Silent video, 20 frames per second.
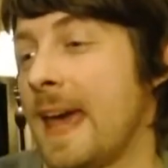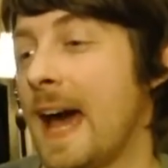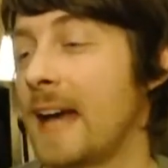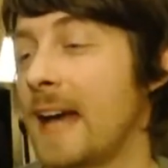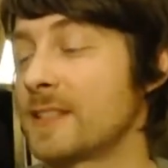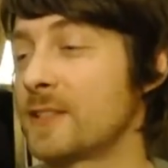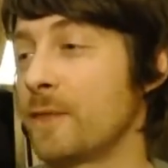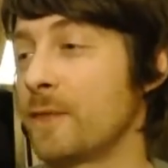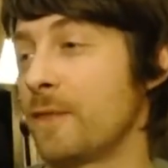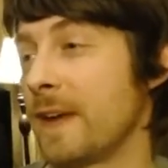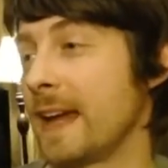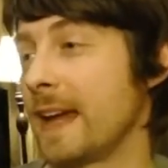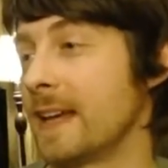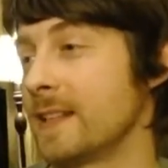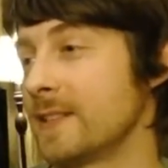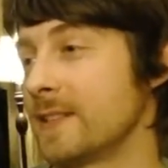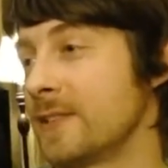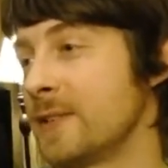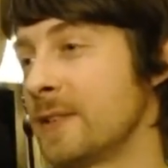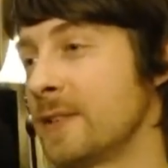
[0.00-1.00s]
Ask the
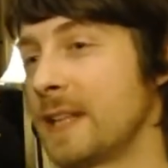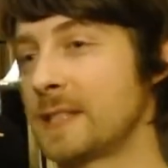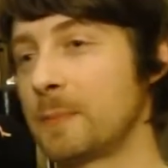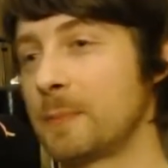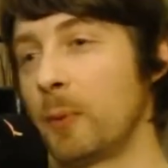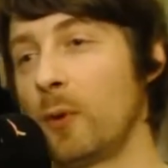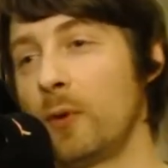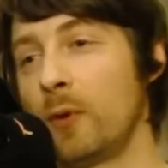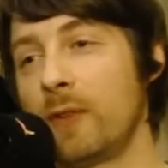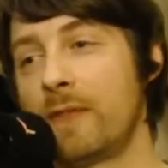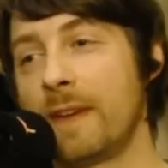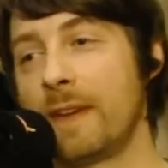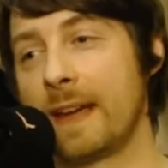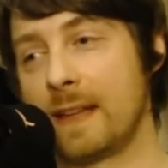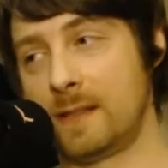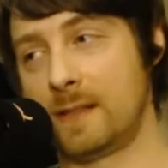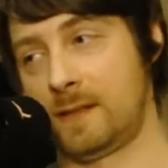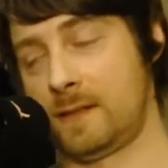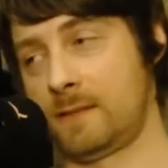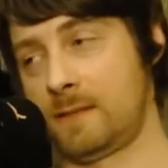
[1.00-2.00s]
fans. Let's poll the
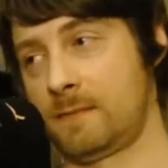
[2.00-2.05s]
fans.